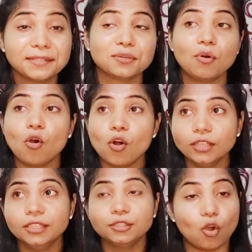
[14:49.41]
So all
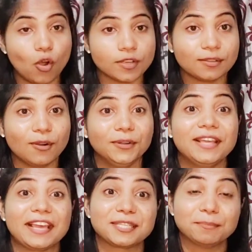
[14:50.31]
the talks, all the
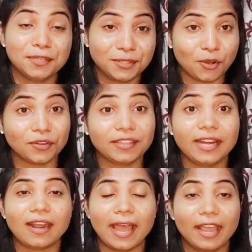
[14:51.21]
expert talk
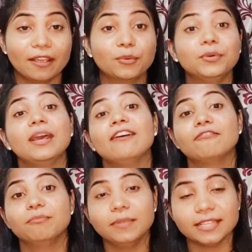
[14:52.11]
that I would
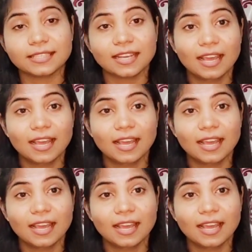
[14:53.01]
have missed,